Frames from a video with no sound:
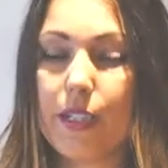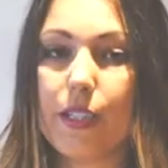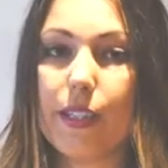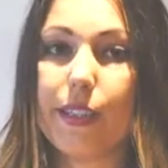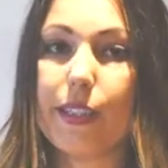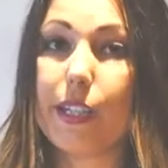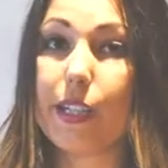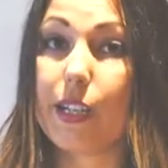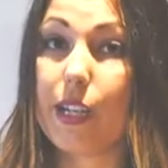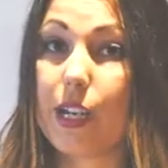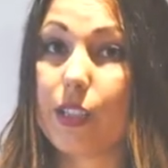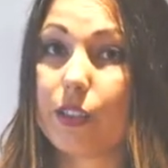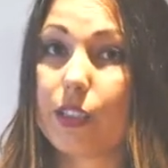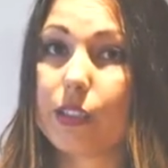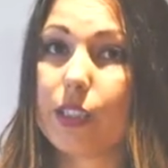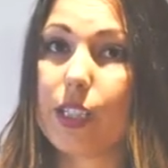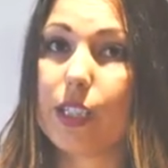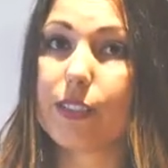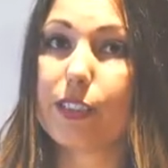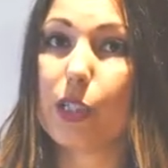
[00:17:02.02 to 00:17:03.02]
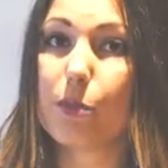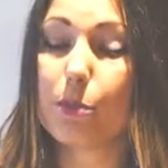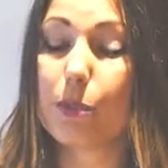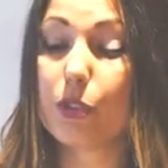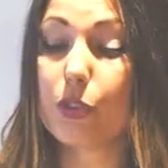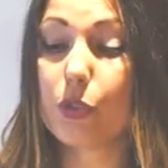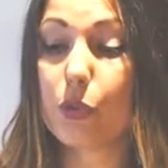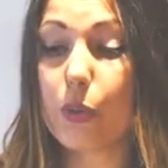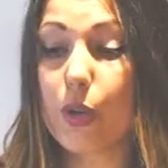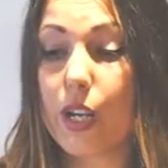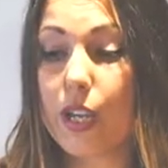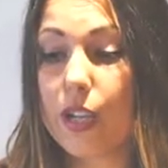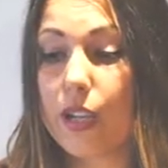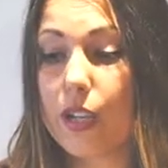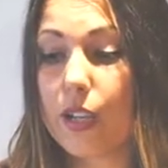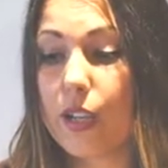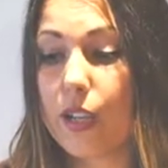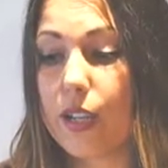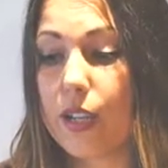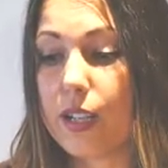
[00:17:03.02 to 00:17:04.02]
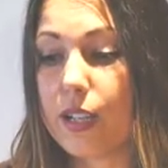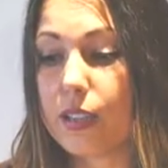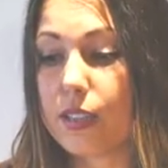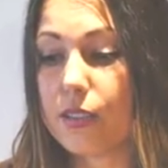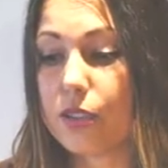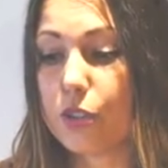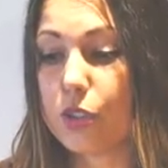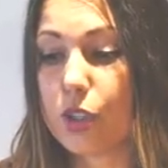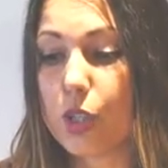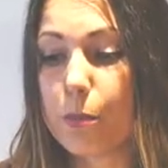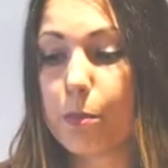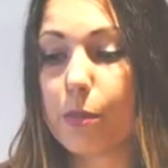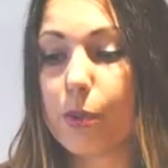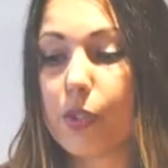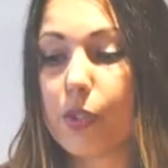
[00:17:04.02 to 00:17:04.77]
The Neanderthals are portrayed as top